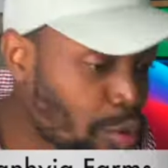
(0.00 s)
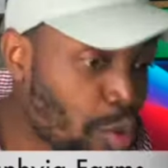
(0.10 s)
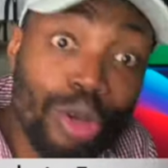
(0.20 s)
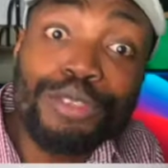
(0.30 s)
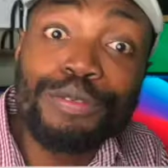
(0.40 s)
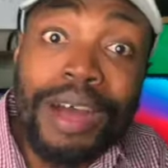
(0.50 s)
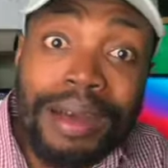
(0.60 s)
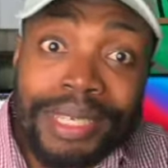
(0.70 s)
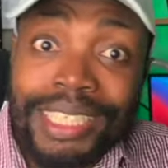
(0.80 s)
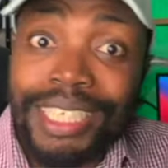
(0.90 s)
goat
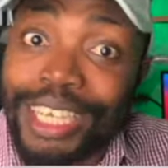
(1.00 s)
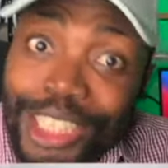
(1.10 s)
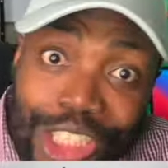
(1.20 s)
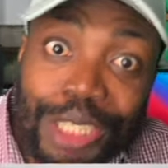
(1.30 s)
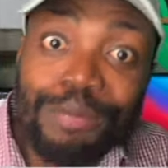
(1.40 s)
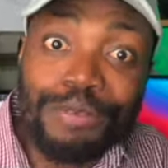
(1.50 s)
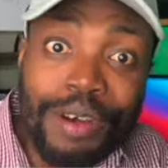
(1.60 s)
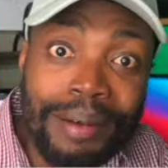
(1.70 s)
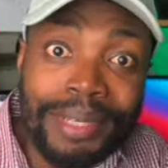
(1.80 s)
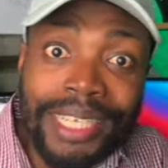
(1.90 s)
farming, sheep
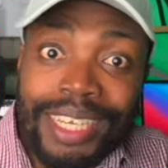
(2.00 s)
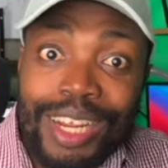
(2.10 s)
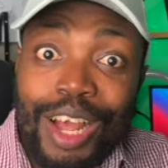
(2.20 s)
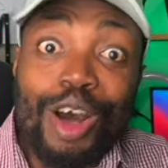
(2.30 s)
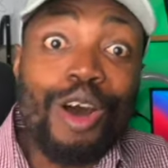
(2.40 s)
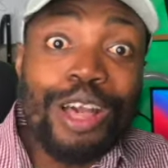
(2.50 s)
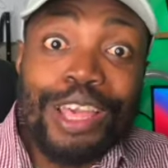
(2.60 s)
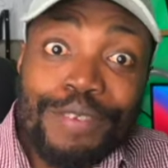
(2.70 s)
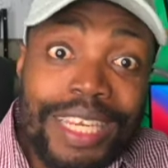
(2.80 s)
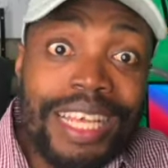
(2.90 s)
farming, or
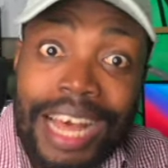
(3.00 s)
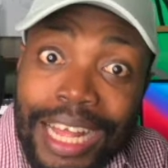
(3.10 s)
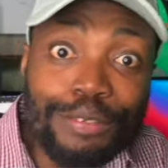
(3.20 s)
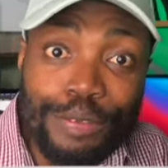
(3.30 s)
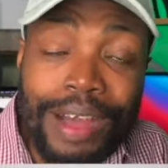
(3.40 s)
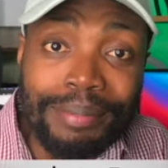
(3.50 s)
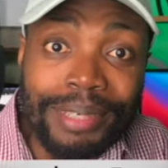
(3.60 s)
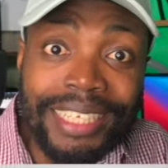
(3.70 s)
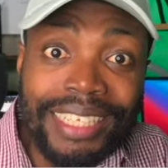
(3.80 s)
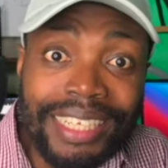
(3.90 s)
even cat
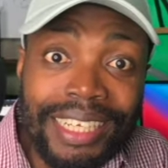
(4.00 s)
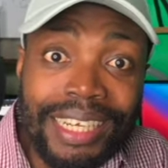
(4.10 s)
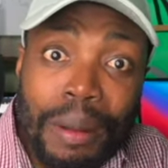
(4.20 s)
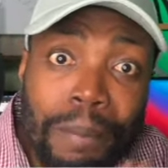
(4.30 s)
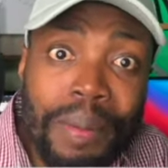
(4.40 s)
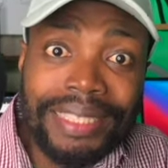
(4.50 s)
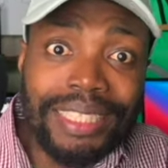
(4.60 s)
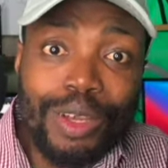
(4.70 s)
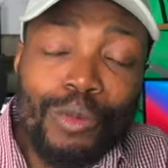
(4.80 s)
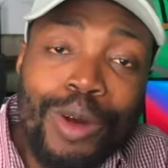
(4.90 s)
farming.
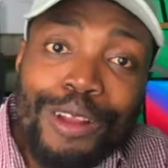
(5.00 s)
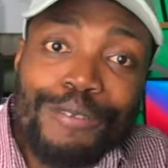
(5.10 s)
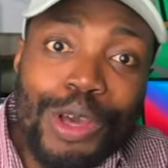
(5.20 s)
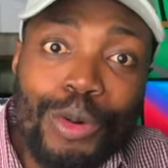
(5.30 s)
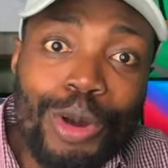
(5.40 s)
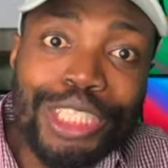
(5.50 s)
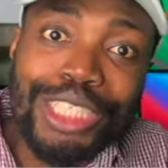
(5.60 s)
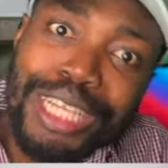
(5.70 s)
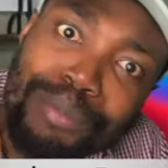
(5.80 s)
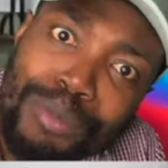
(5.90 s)
But one of the
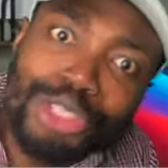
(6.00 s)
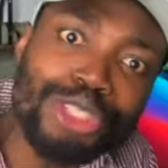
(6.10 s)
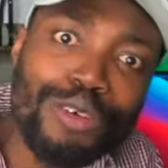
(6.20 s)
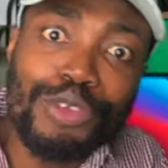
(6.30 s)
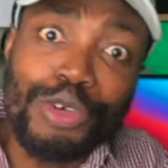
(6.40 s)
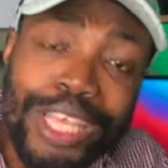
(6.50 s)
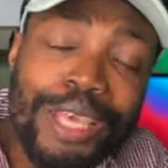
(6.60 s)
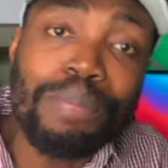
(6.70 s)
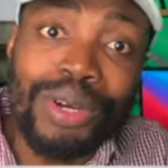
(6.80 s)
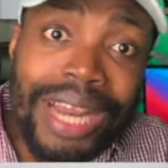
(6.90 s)
questions that most of you
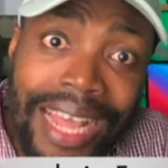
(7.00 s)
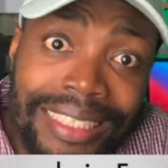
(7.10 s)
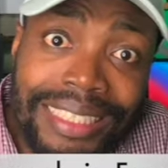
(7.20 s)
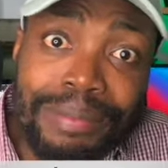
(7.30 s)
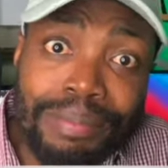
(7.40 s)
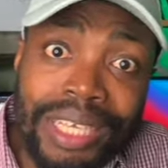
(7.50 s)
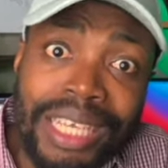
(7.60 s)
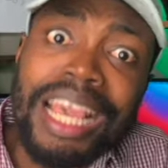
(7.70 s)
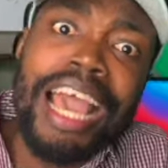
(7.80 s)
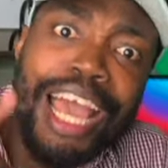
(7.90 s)
keep on asking
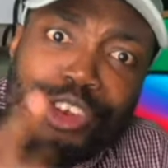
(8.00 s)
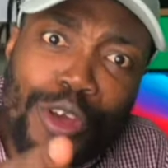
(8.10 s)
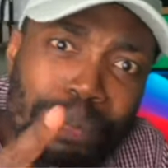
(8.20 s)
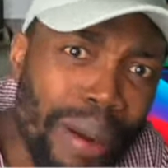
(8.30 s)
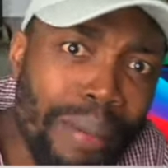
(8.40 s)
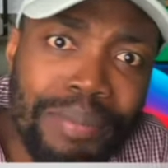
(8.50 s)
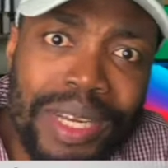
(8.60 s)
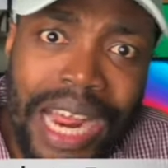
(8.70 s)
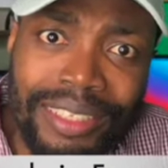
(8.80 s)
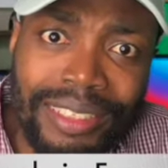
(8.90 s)
me, and you're
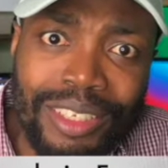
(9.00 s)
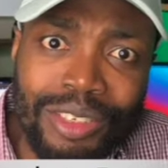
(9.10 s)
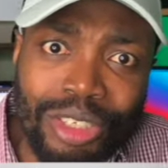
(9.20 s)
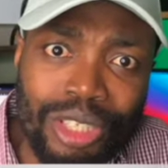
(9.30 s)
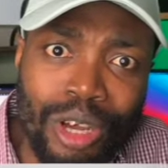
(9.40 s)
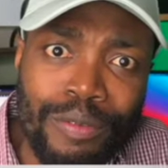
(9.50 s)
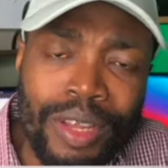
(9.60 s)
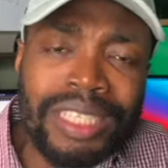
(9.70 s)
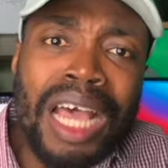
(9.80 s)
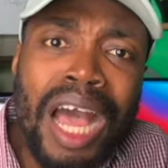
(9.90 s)
probably asking yourself,
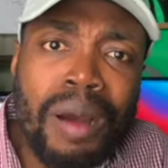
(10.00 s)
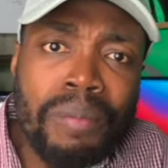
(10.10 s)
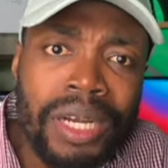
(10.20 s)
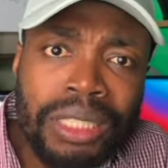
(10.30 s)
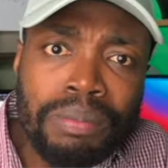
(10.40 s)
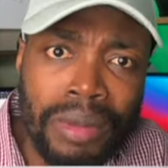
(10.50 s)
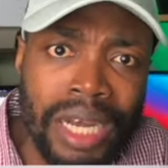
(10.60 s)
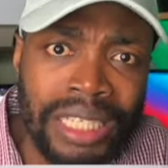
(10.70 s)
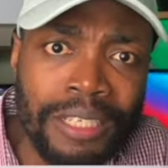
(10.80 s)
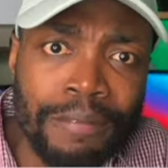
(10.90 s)
is how much
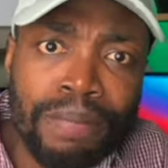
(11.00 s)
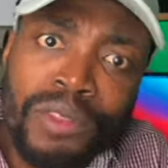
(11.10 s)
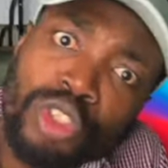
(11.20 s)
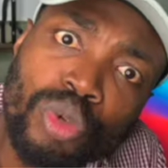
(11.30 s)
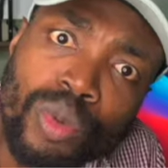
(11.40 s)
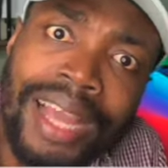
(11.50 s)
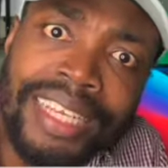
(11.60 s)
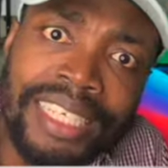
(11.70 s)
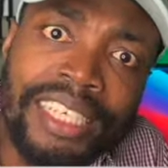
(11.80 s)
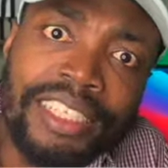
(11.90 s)
money do I
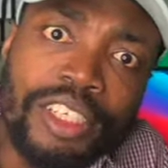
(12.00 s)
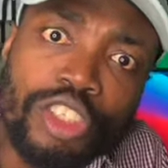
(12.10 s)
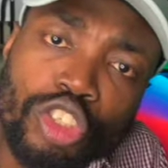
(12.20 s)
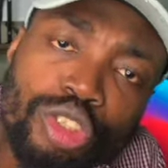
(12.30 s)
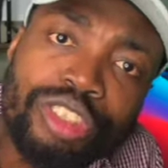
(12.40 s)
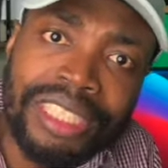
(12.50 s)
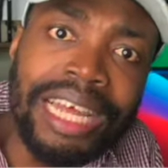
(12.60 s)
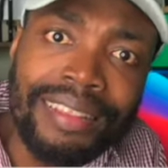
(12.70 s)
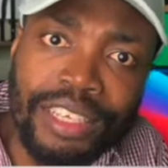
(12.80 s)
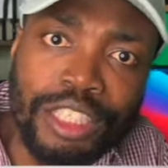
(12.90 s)
need to
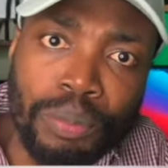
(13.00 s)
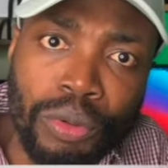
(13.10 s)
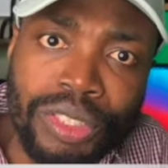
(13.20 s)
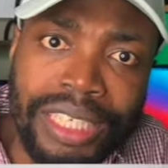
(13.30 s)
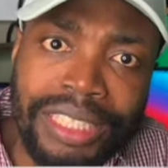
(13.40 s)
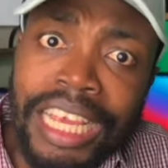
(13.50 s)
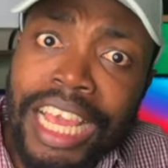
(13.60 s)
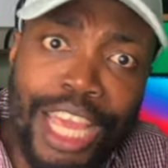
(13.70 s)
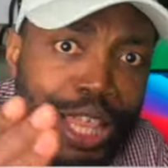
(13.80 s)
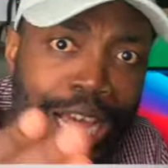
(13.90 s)
start this project,
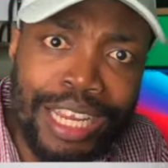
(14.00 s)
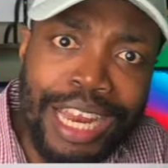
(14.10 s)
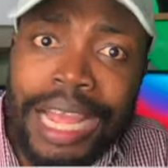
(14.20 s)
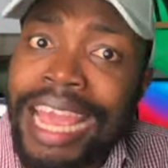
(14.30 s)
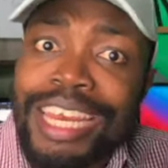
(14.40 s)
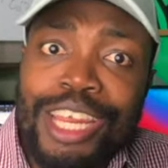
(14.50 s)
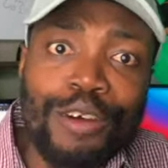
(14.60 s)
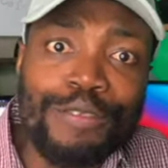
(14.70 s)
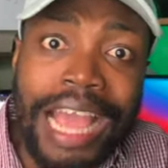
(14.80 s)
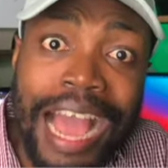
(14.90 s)
either in any
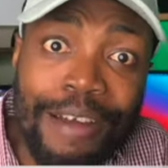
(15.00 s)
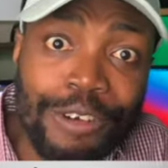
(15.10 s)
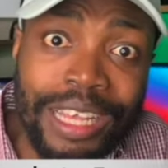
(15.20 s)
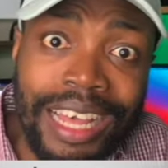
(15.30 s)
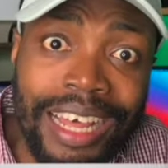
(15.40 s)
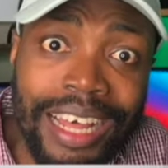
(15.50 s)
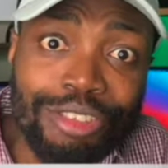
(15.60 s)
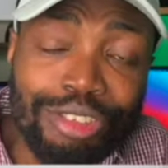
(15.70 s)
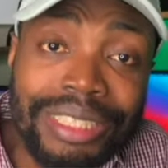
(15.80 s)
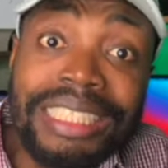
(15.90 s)
of the African
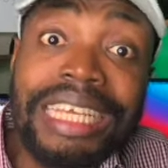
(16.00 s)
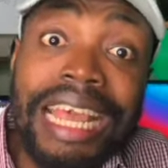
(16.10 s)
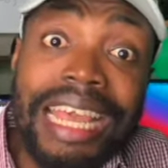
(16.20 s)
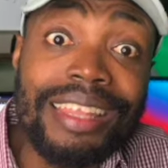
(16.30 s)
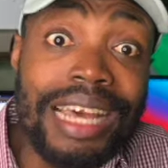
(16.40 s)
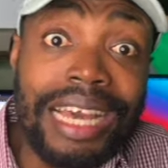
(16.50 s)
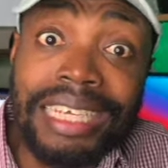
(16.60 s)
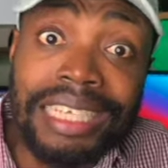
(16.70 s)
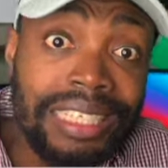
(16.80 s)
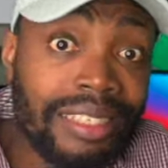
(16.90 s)
countries, either
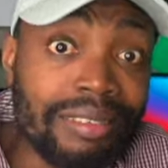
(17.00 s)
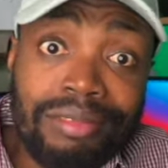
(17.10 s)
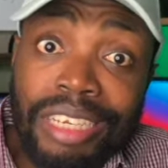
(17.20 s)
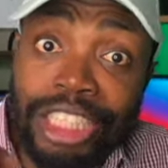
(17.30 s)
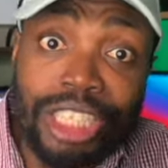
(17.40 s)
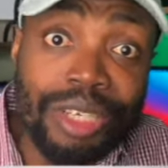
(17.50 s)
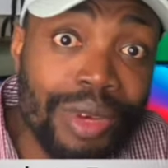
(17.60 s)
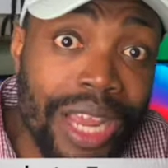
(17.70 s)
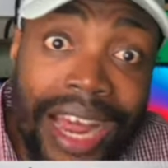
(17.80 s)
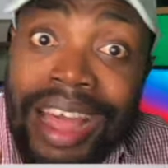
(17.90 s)
in
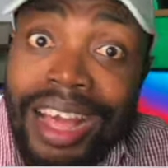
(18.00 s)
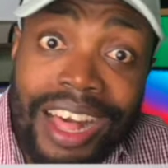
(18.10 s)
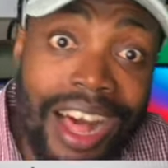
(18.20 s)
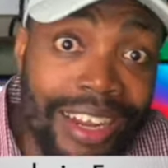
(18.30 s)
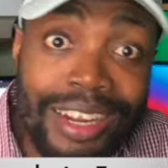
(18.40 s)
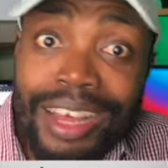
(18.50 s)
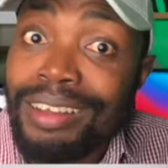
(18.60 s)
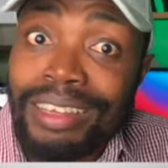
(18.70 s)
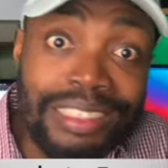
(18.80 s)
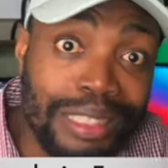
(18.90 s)
Nigeria,
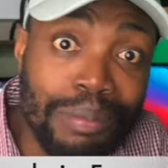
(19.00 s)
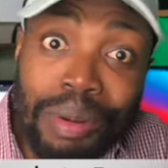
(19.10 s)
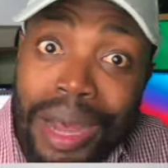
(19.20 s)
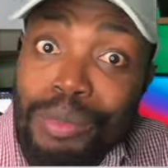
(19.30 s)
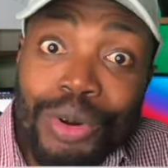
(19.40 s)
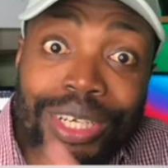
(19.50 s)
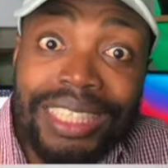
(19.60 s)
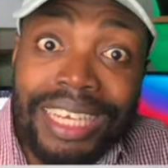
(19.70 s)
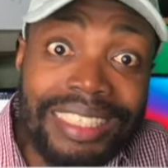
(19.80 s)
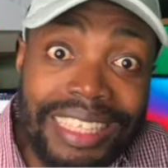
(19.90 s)
Ghana, Zimbabwe,
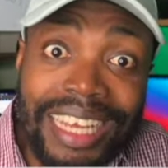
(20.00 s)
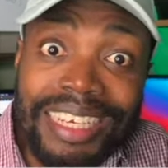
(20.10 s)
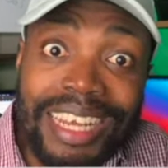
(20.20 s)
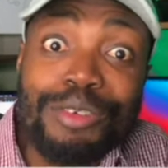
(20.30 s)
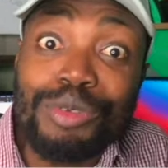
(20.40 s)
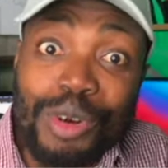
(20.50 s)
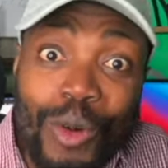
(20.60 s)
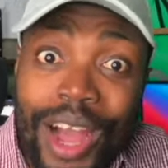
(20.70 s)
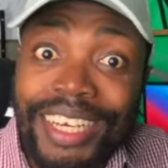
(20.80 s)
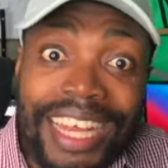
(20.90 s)
Tanzania,
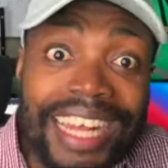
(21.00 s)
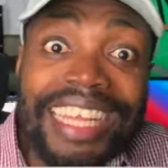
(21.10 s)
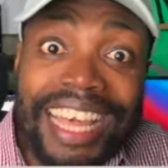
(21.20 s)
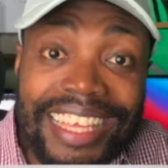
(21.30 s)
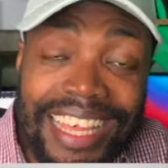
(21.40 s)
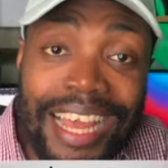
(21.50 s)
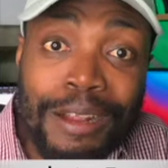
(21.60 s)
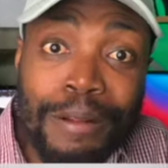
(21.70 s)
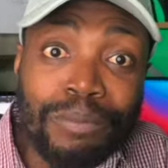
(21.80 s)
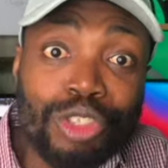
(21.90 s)
Rwanda,
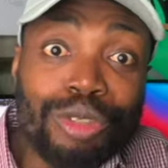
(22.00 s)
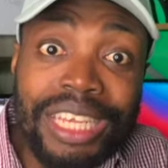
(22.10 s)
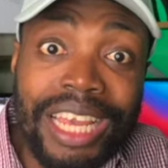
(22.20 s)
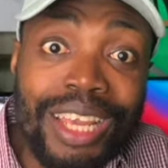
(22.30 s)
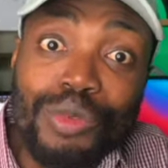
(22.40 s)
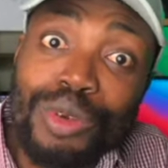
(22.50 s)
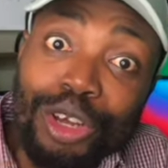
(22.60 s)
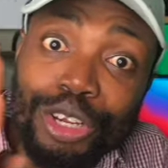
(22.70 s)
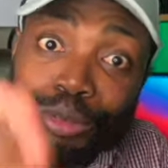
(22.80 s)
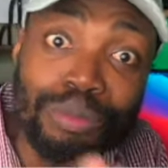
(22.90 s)
Kenya. Today, we're
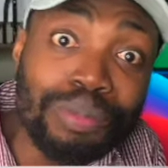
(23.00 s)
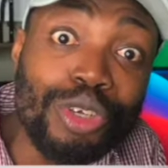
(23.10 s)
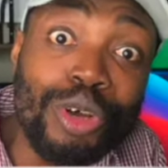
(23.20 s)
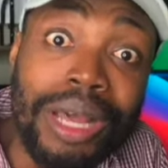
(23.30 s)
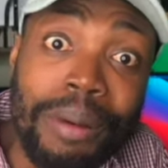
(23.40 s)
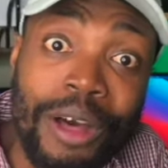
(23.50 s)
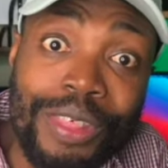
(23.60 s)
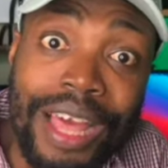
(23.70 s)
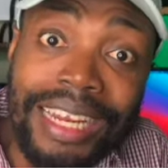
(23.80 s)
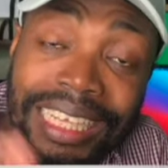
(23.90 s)
going to talk about
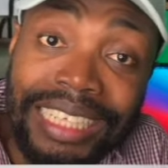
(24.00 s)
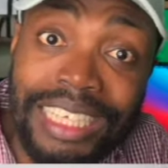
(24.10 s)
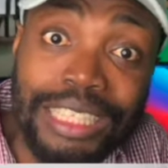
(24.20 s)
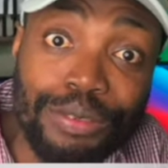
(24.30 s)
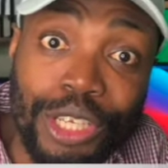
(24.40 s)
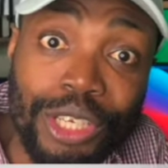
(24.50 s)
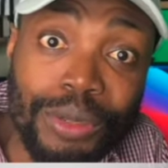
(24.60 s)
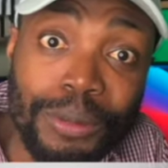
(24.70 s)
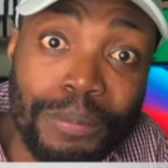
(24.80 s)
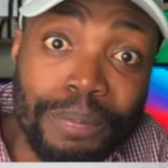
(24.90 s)
that in this video.